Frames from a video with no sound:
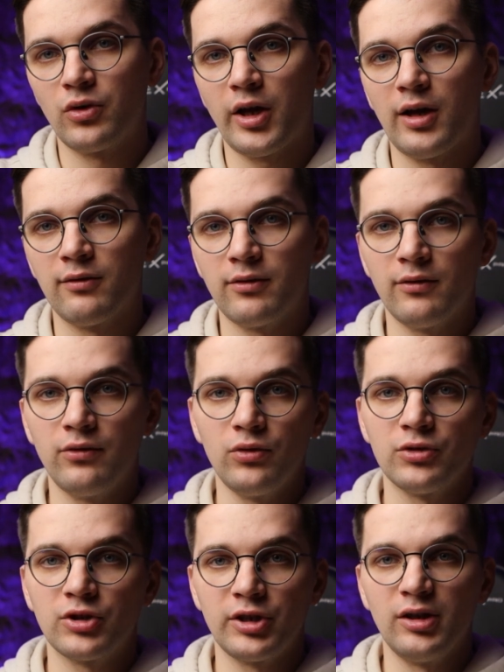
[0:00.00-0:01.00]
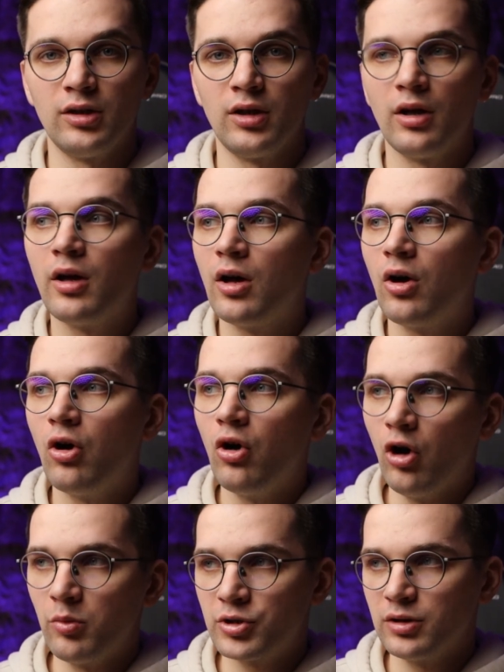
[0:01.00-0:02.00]
to have a full screen
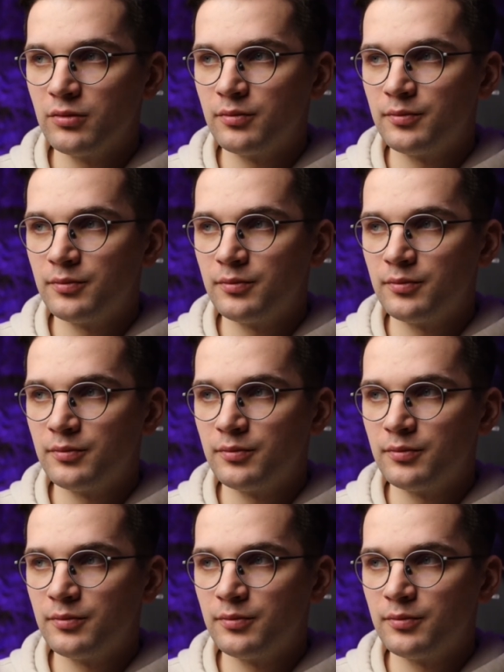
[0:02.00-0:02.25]
option.